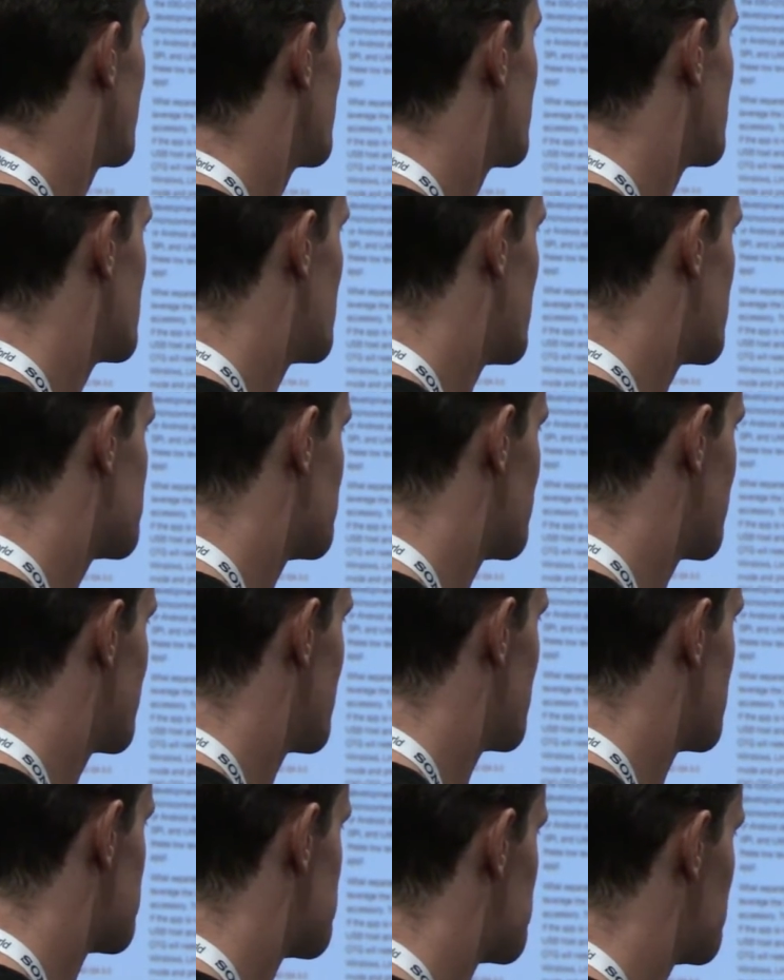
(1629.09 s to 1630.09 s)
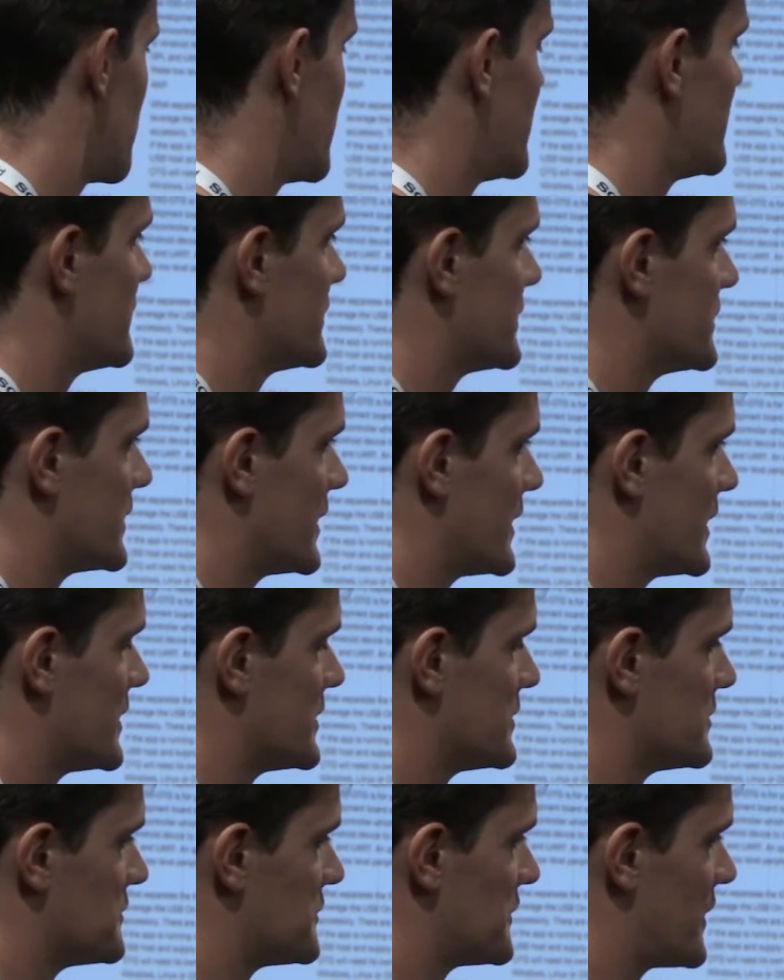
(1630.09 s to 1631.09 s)
integrated an Arduino as well
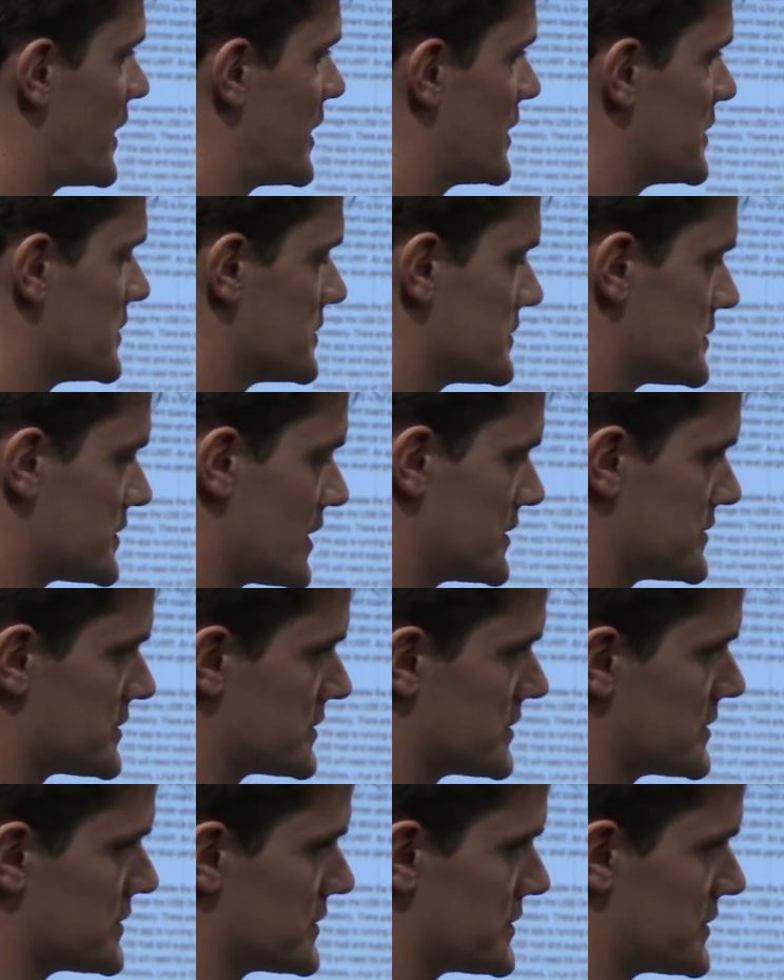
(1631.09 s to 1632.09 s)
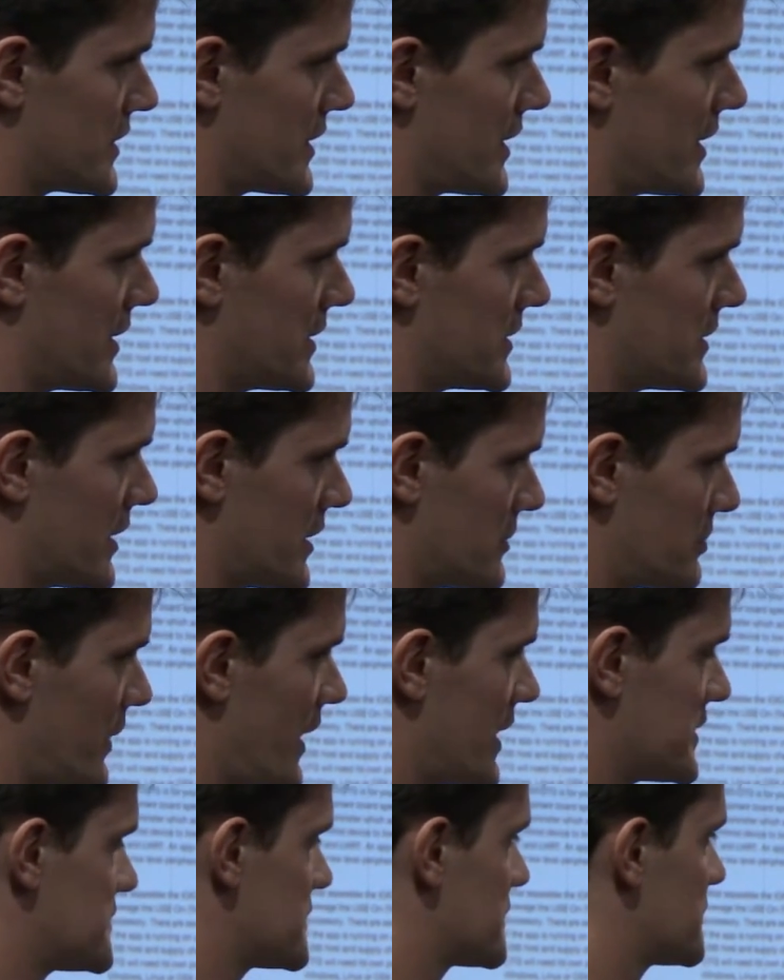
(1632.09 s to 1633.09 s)
and used sensors on a
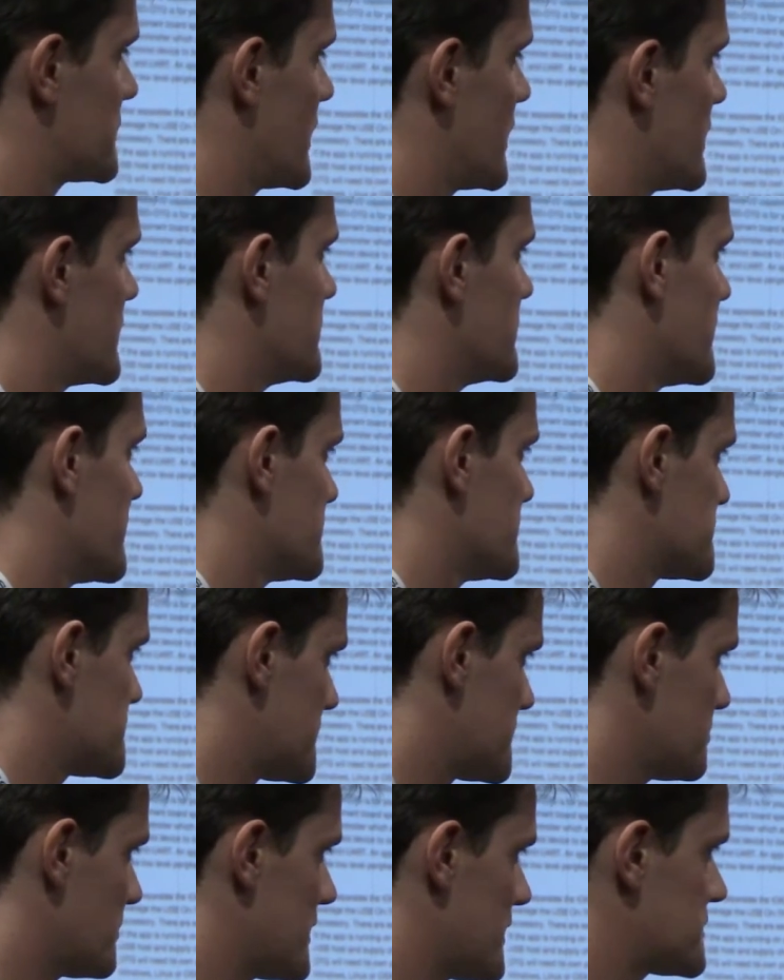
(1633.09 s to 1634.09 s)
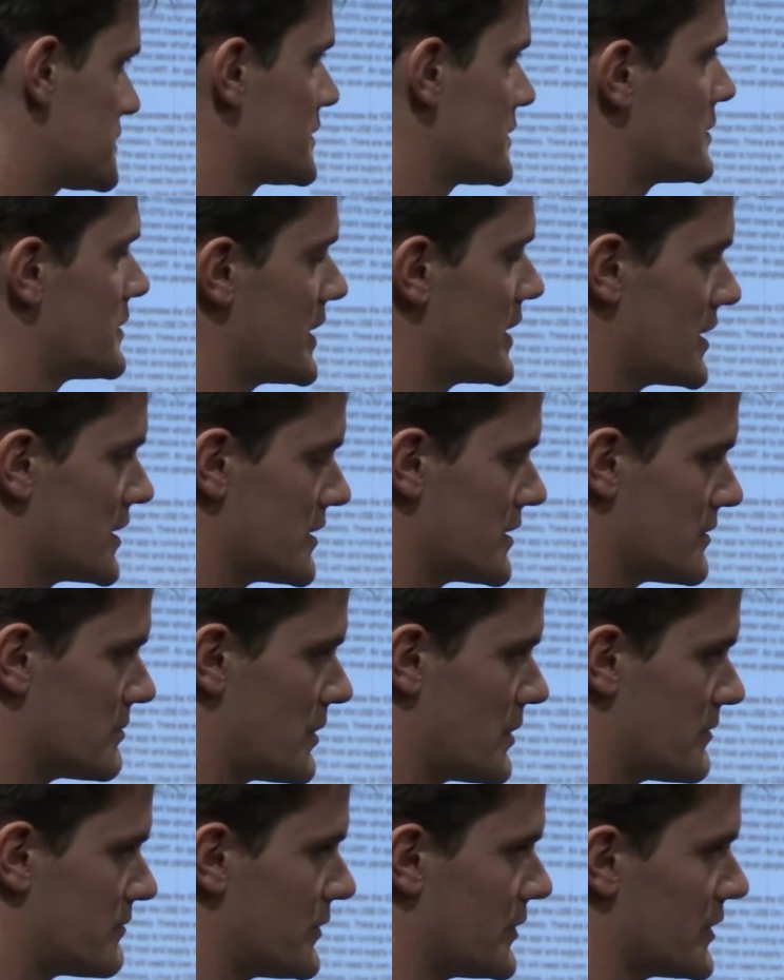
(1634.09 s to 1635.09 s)
plastic gun. And this basically created
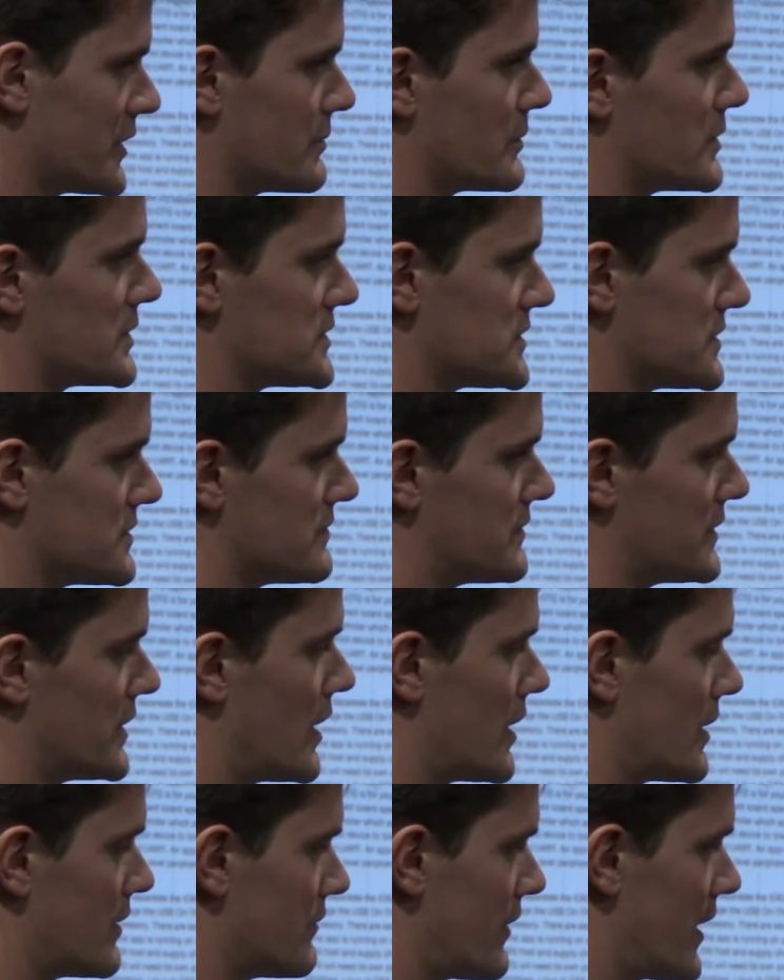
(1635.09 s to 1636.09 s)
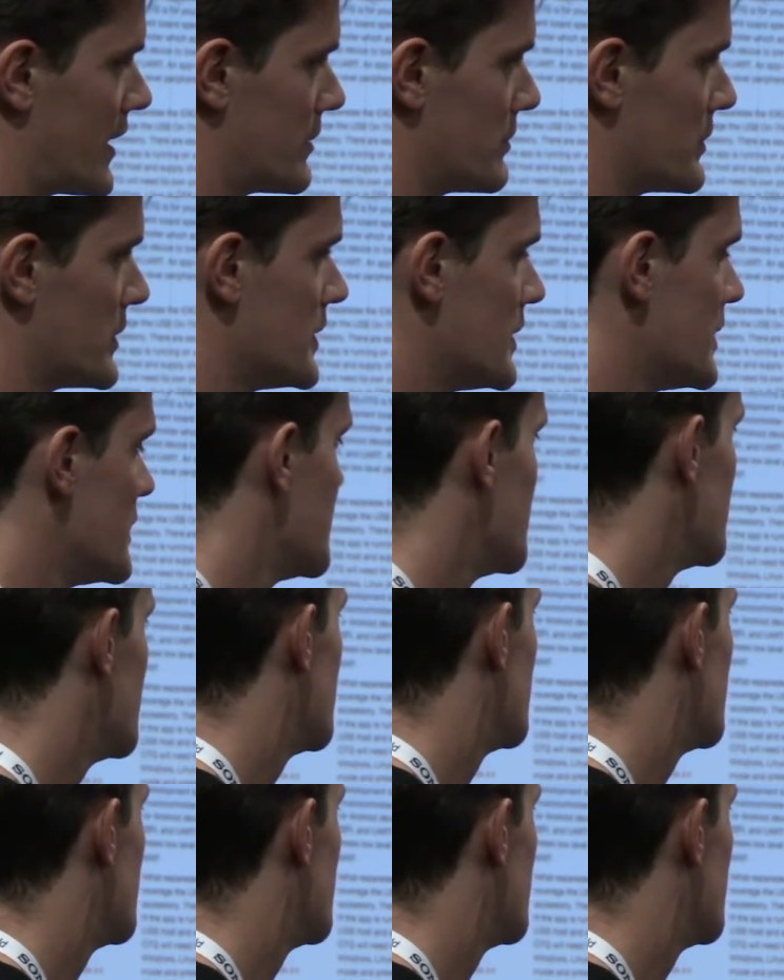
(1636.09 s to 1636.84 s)
a fully immersive VR environment